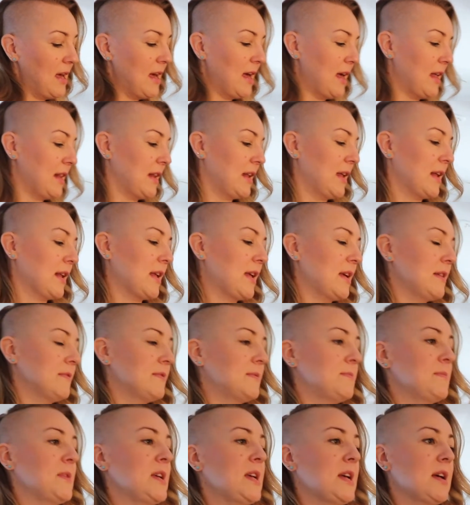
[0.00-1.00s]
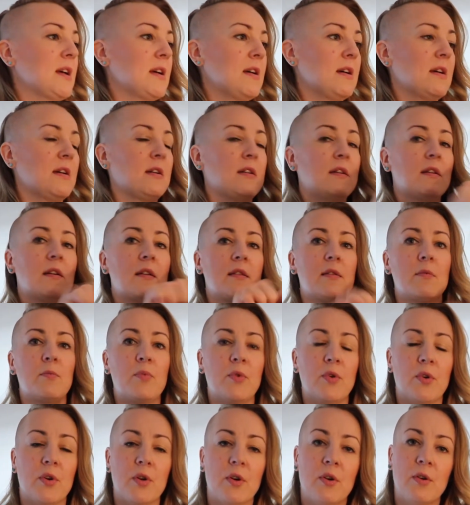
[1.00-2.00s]
And that gives me another
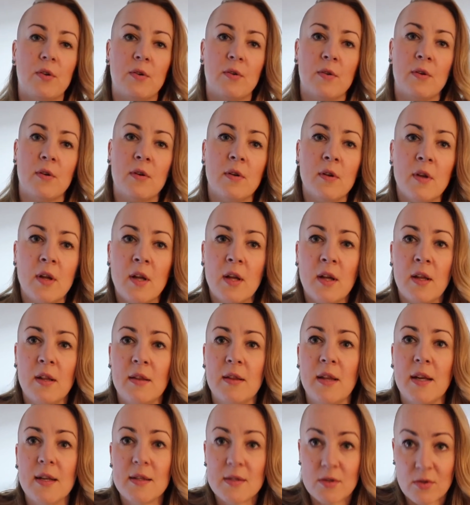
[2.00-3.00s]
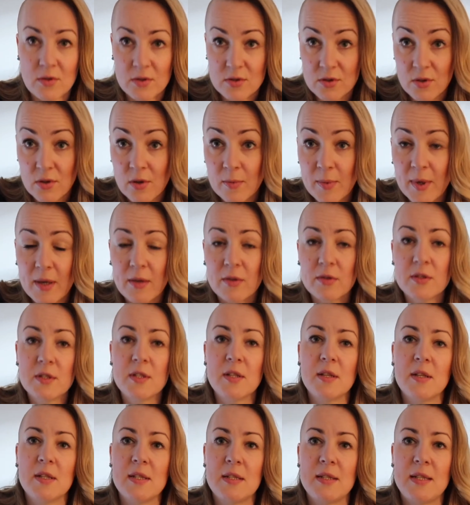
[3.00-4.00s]
book that is also about
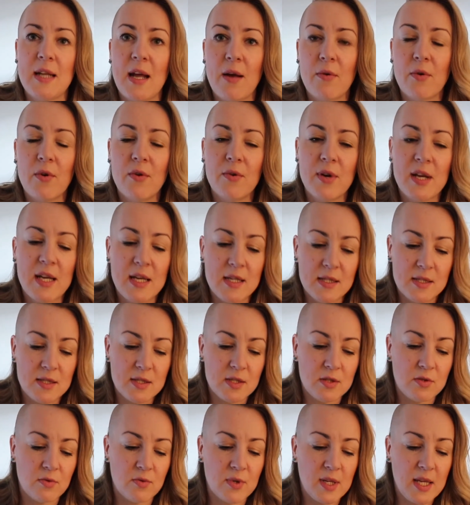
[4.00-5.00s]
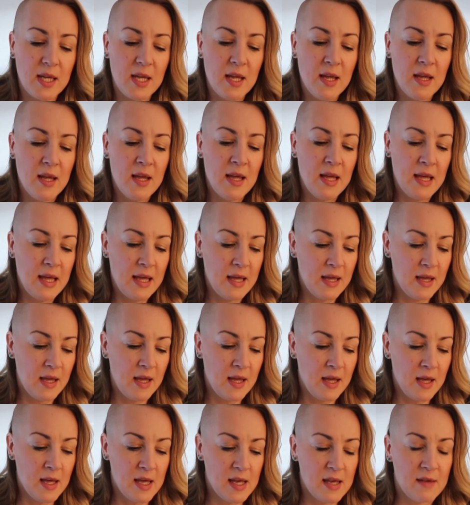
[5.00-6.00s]
tarot history,
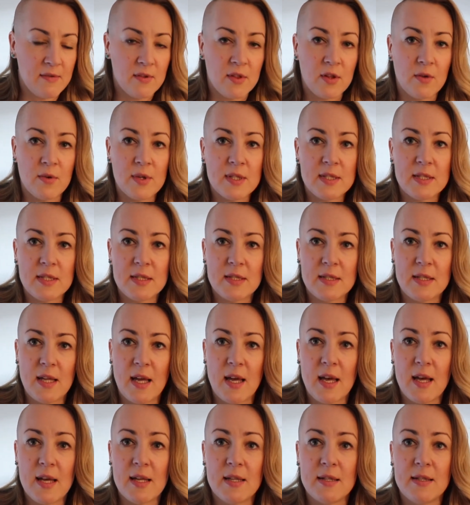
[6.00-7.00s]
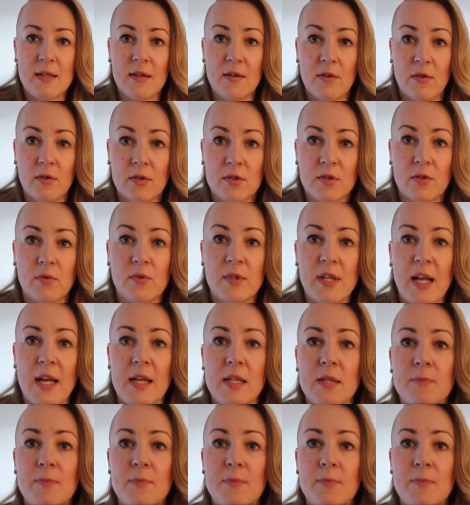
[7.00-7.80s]
even though it's also deck